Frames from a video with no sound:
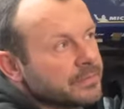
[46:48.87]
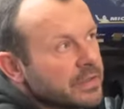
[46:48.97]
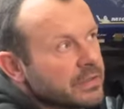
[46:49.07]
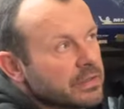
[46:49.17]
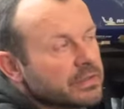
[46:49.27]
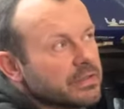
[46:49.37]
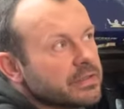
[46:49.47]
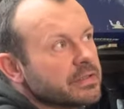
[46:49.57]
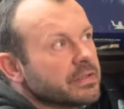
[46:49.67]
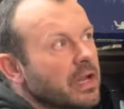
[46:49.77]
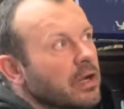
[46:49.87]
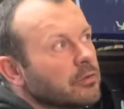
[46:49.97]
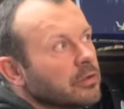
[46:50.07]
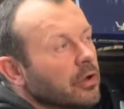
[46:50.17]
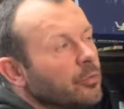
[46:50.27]
This is this is
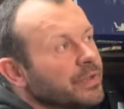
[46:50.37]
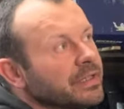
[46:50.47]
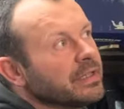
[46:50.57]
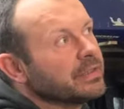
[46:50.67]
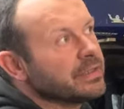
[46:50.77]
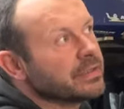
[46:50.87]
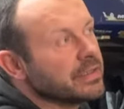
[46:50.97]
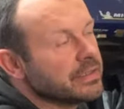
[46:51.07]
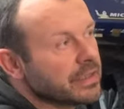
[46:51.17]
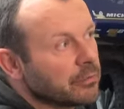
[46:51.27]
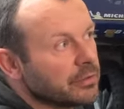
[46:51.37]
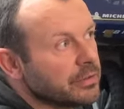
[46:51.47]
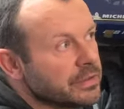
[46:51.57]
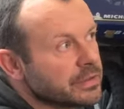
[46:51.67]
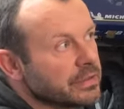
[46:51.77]
how complicated this is, how not
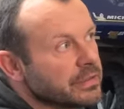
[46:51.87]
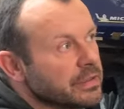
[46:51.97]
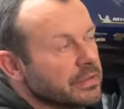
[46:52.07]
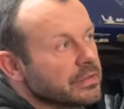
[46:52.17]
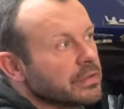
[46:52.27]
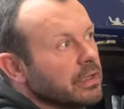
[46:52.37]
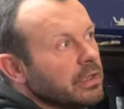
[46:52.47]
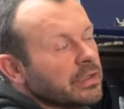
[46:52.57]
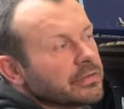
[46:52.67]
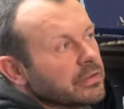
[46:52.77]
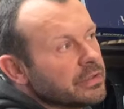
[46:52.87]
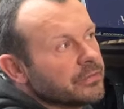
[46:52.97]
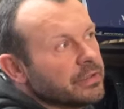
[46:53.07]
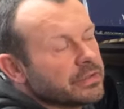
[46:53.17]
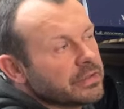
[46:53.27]
easy this is. So let's
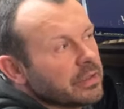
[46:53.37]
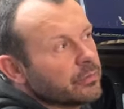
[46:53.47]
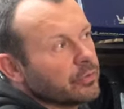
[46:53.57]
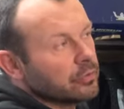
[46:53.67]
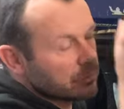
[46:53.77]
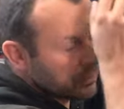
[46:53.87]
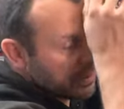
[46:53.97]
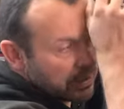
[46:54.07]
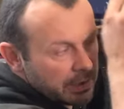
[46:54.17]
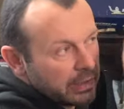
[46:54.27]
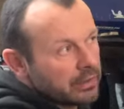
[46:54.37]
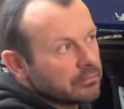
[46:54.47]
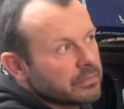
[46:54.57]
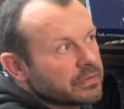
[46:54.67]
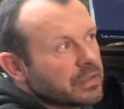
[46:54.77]
for example uh,
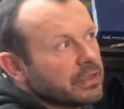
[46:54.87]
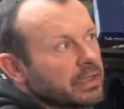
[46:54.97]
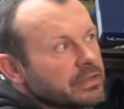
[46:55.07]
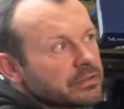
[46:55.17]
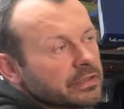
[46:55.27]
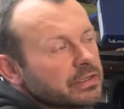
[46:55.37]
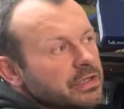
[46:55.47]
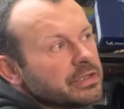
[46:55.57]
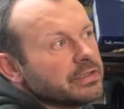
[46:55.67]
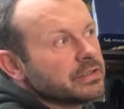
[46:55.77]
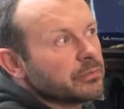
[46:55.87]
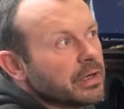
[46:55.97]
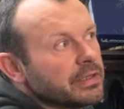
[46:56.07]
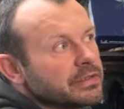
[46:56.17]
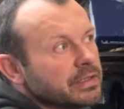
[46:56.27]
say that he's gonna change his
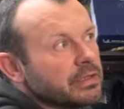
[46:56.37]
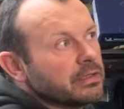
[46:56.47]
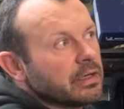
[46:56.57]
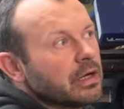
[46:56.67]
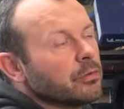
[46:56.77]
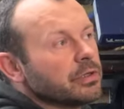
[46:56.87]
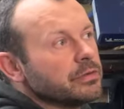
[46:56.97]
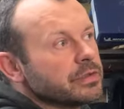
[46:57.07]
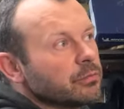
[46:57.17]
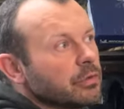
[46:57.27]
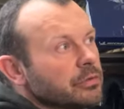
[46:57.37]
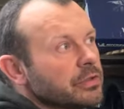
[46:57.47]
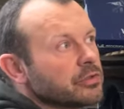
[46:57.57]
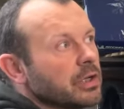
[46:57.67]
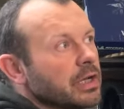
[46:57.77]
mind and say I wanna use a mono
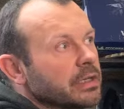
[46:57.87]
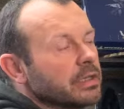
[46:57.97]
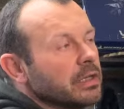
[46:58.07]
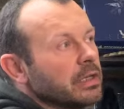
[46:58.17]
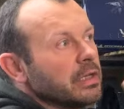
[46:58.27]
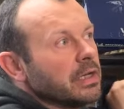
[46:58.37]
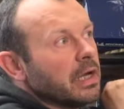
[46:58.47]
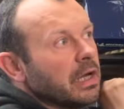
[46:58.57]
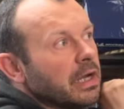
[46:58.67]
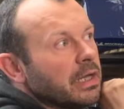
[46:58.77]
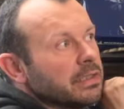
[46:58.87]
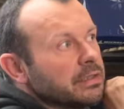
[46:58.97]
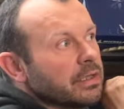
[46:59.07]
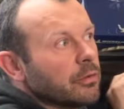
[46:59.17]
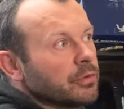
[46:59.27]
track
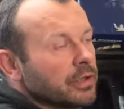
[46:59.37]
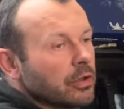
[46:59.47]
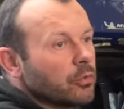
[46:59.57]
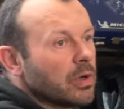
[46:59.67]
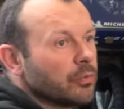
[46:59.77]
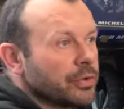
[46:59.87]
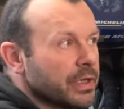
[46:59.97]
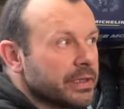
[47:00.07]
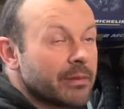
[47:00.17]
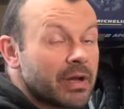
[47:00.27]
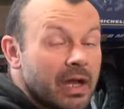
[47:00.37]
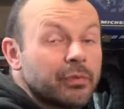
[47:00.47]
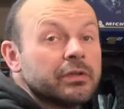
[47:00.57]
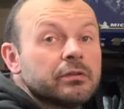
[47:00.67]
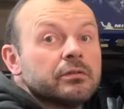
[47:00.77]
and I wanna go 1.8. I'm
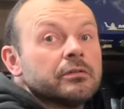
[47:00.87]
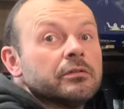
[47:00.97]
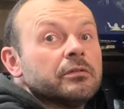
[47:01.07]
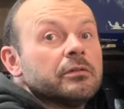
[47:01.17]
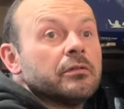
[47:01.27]
happy. Yeah.